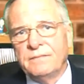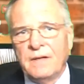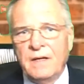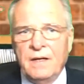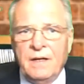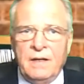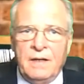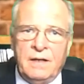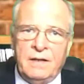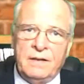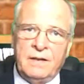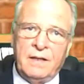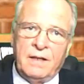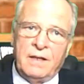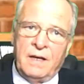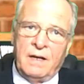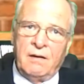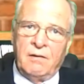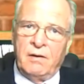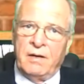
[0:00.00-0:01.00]
and
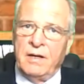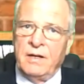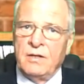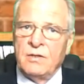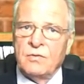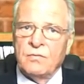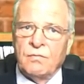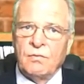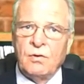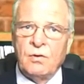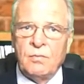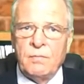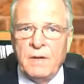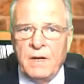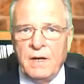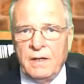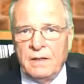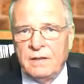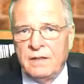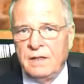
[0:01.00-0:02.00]
they're in his room
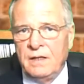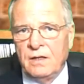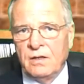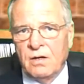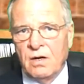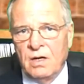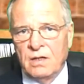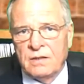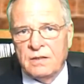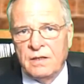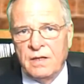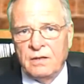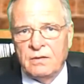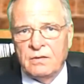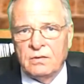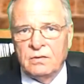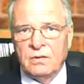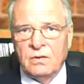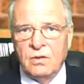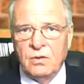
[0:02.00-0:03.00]
at the
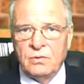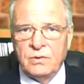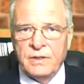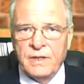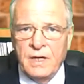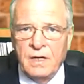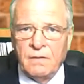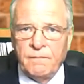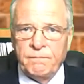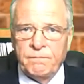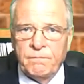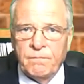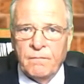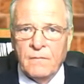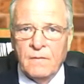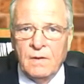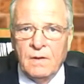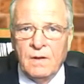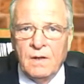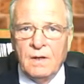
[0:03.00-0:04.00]
Continental Hotel.
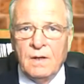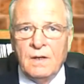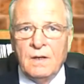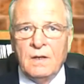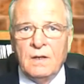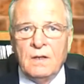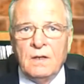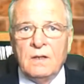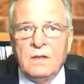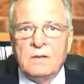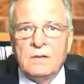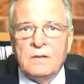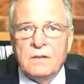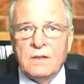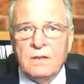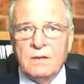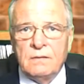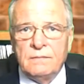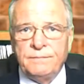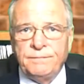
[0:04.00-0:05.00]

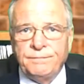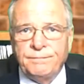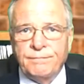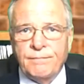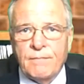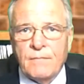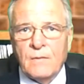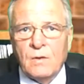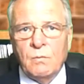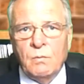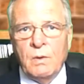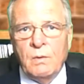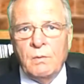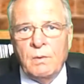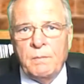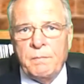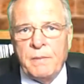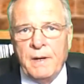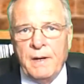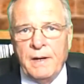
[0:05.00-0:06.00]
So we
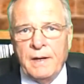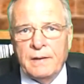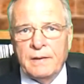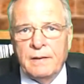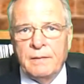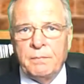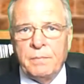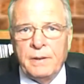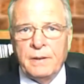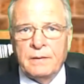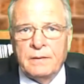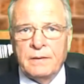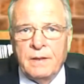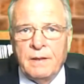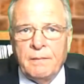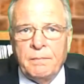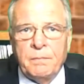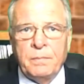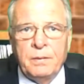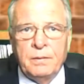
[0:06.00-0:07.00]
went back and picked
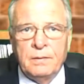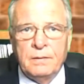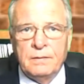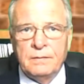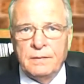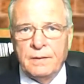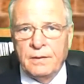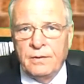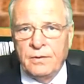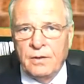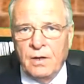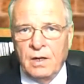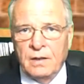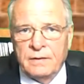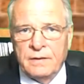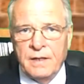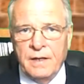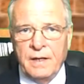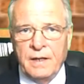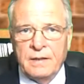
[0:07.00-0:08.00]
up the dog
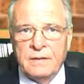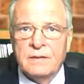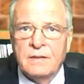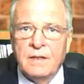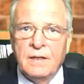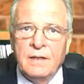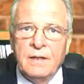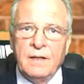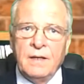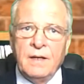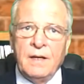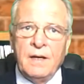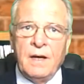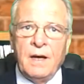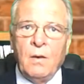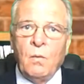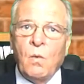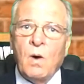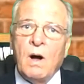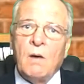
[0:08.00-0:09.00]
tags,
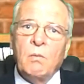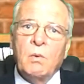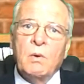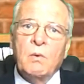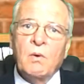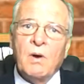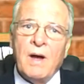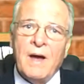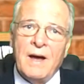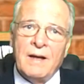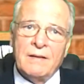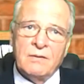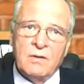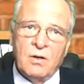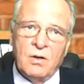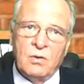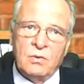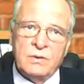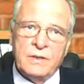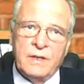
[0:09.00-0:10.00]
and while we were at the
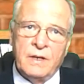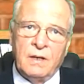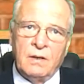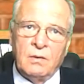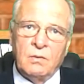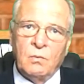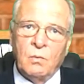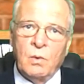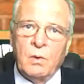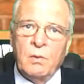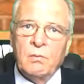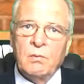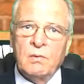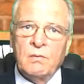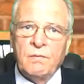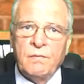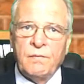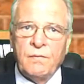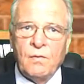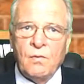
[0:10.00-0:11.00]
hotel, we were
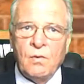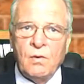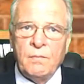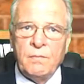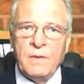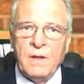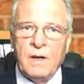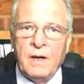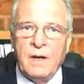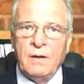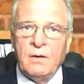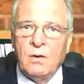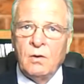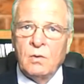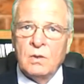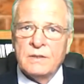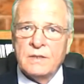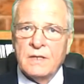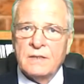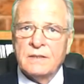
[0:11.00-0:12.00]
informed that
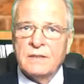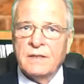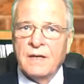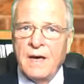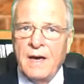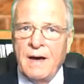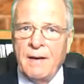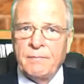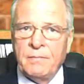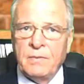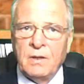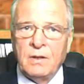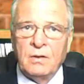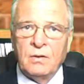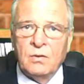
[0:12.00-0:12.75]
O.S.S. Captain